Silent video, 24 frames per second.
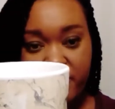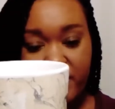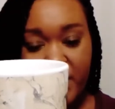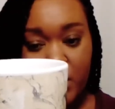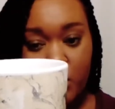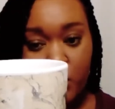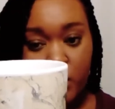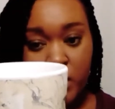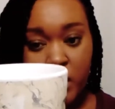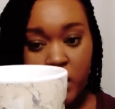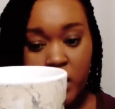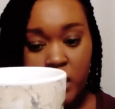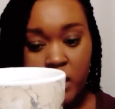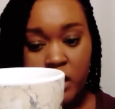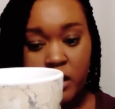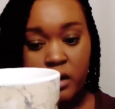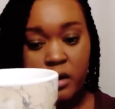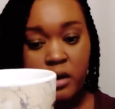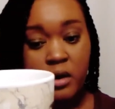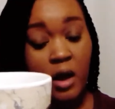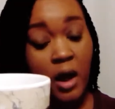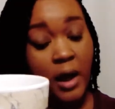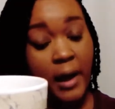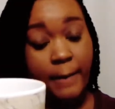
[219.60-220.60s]
I have my water
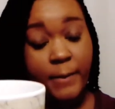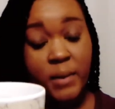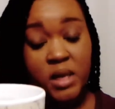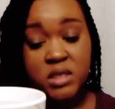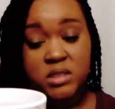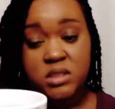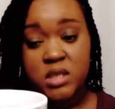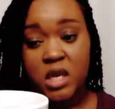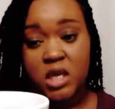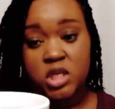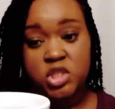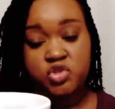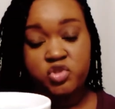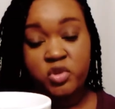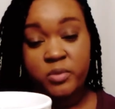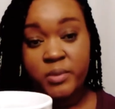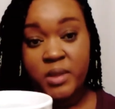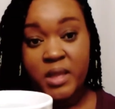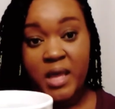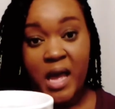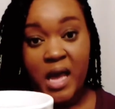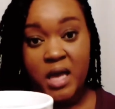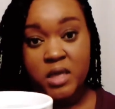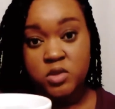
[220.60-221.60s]
here. It's
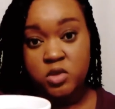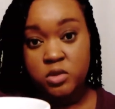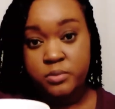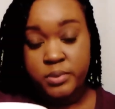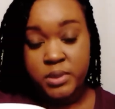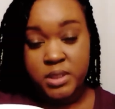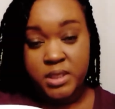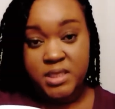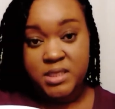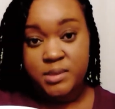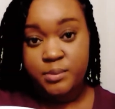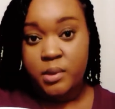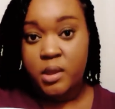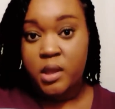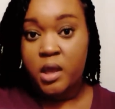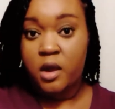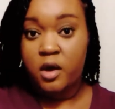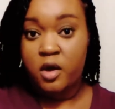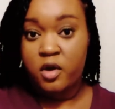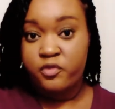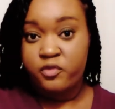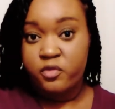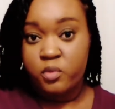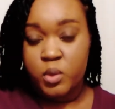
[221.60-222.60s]
extremely hot, so please be
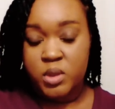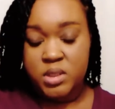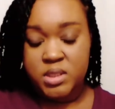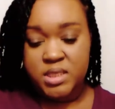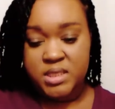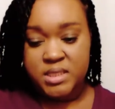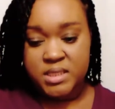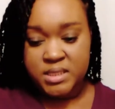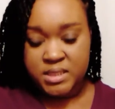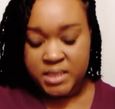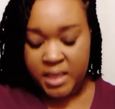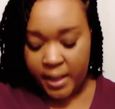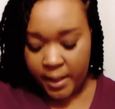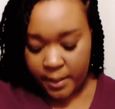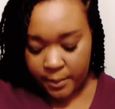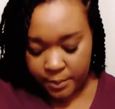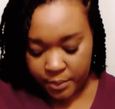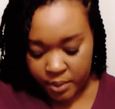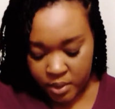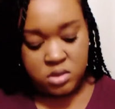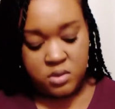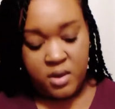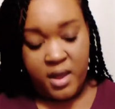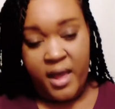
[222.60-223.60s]
careful with this
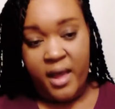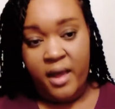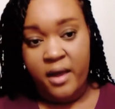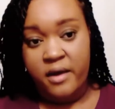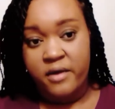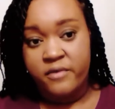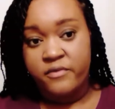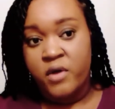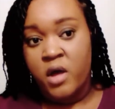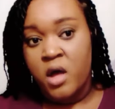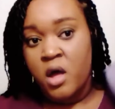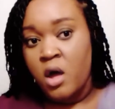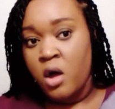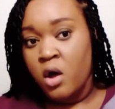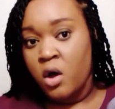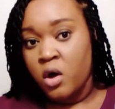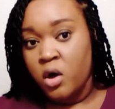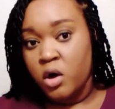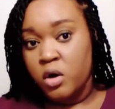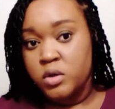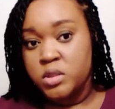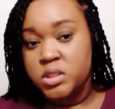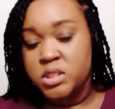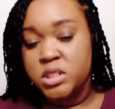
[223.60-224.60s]
step. So I have
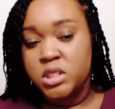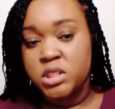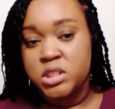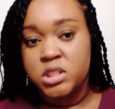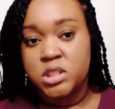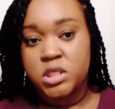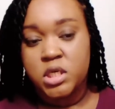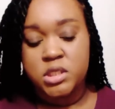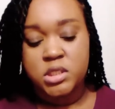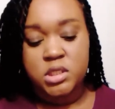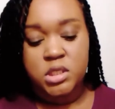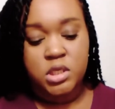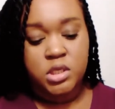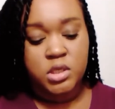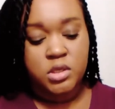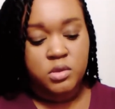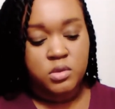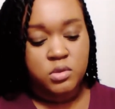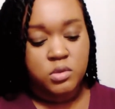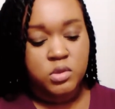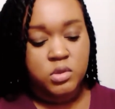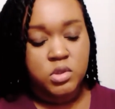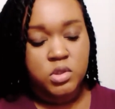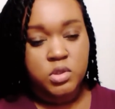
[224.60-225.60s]
a t-shirt to
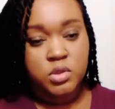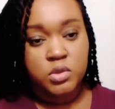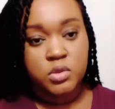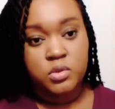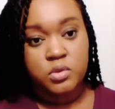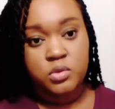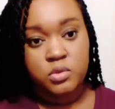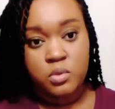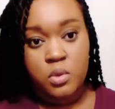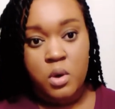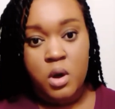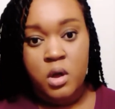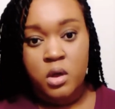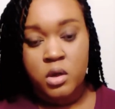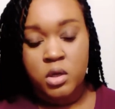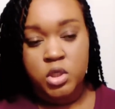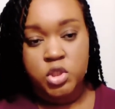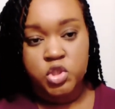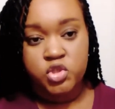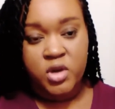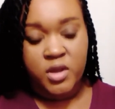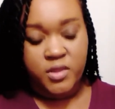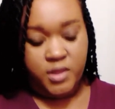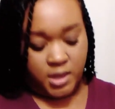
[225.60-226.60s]
use to
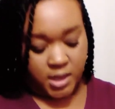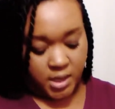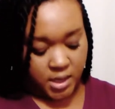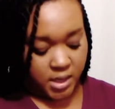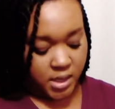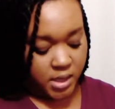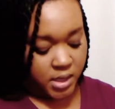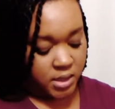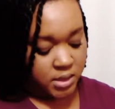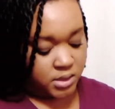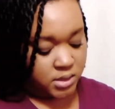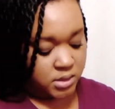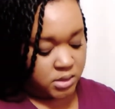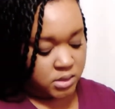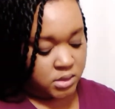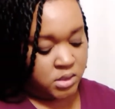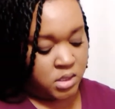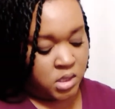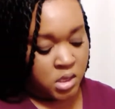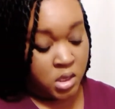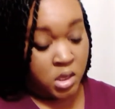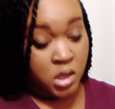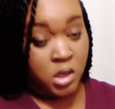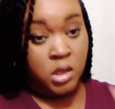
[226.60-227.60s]
dry the
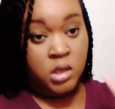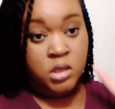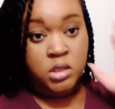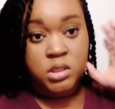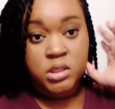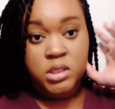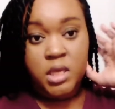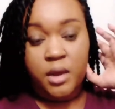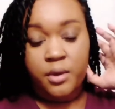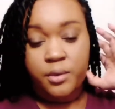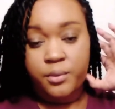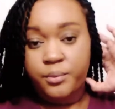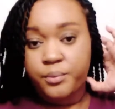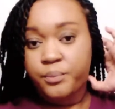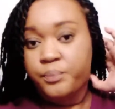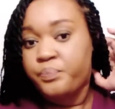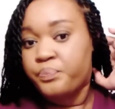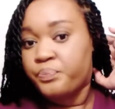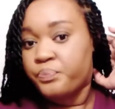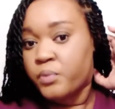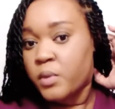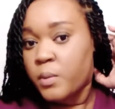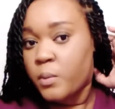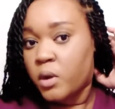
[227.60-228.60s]
ends. So
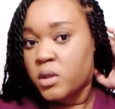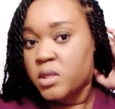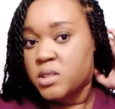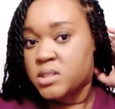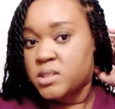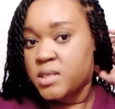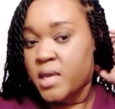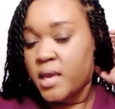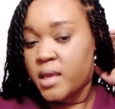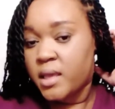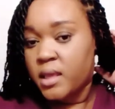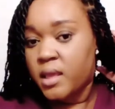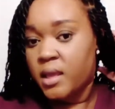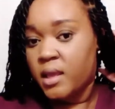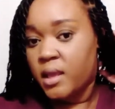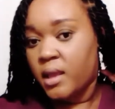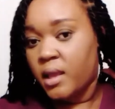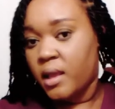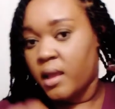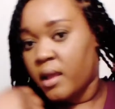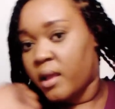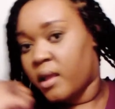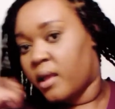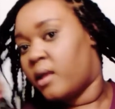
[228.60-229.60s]
I'm going to take
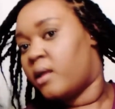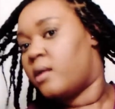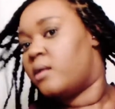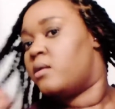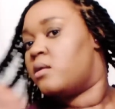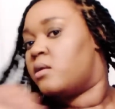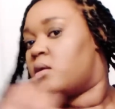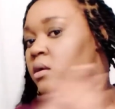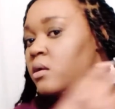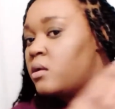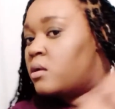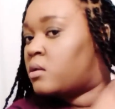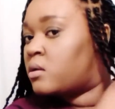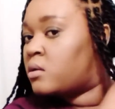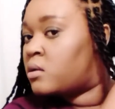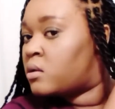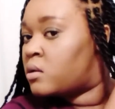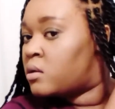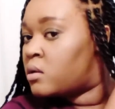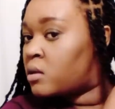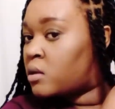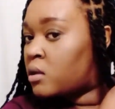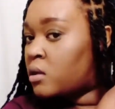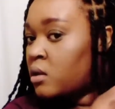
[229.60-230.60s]
it and
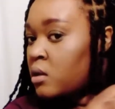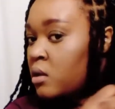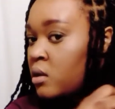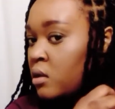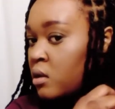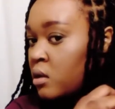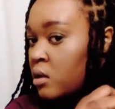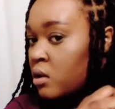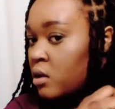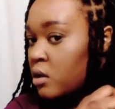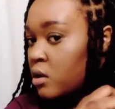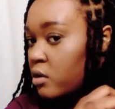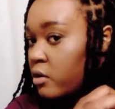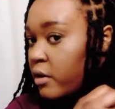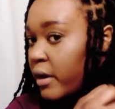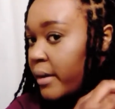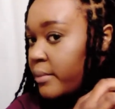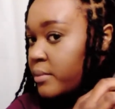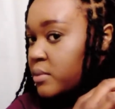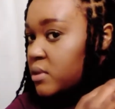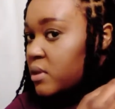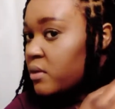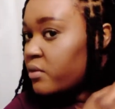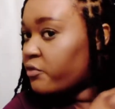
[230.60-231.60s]

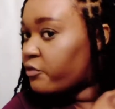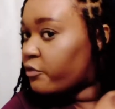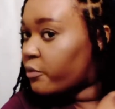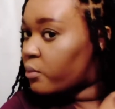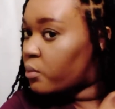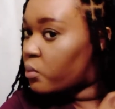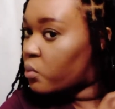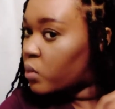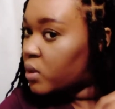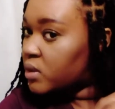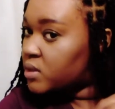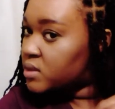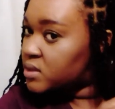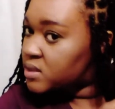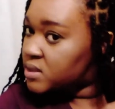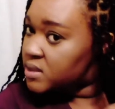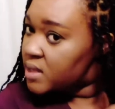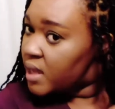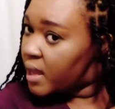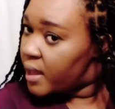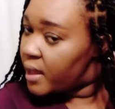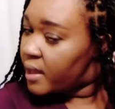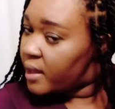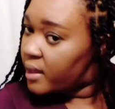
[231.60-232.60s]
grab some from one
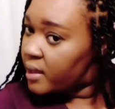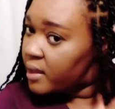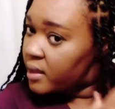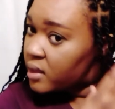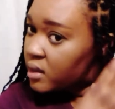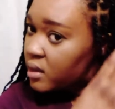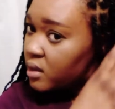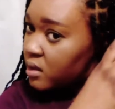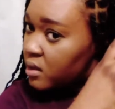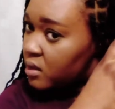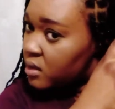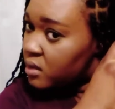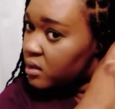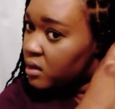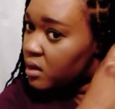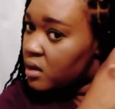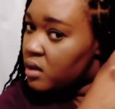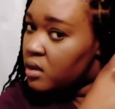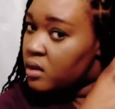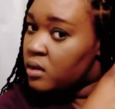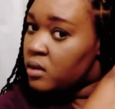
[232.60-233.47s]
side.